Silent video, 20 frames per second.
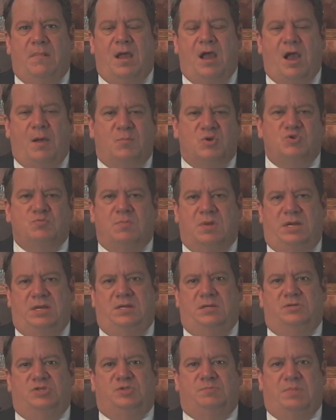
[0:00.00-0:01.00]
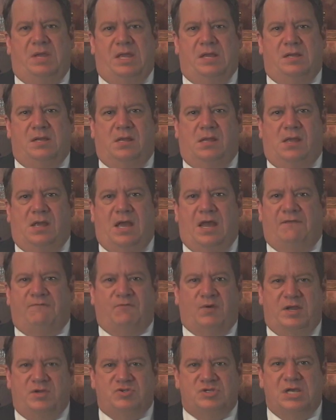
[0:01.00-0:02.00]
how much money do you spend on
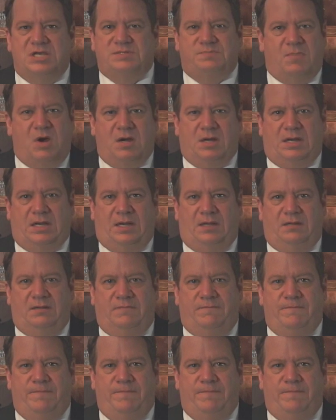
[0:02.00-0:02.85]
franchise marketing?